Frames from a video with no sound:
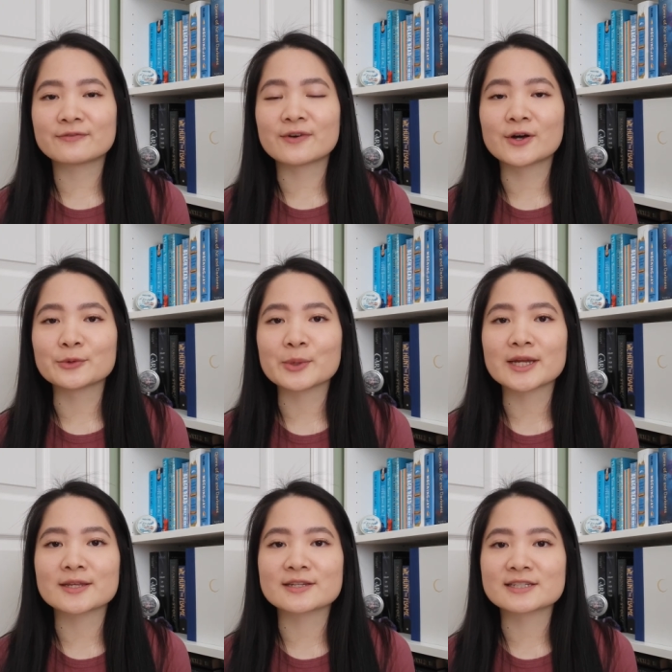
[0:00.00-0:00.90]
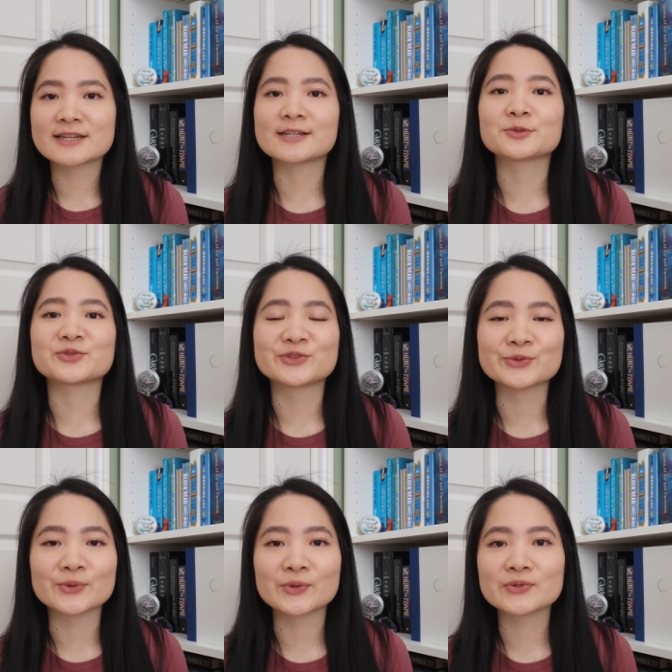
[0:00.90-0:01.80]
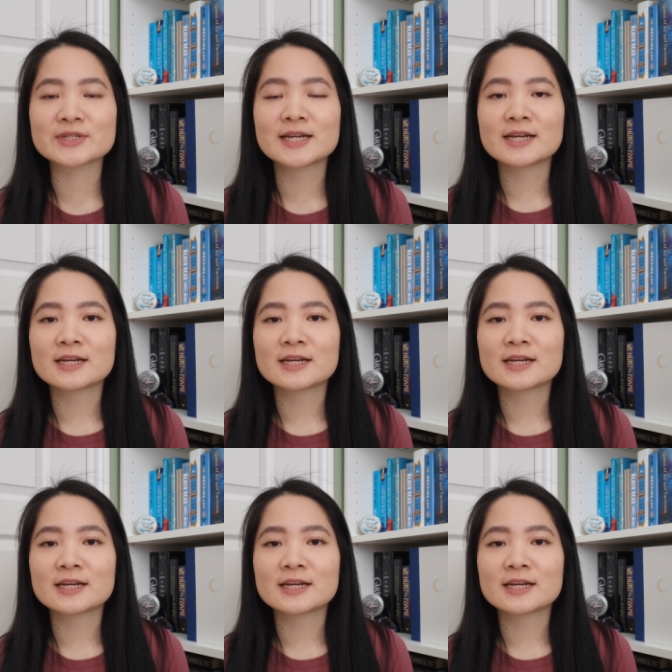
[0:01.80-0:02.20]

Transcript: following the standard rules,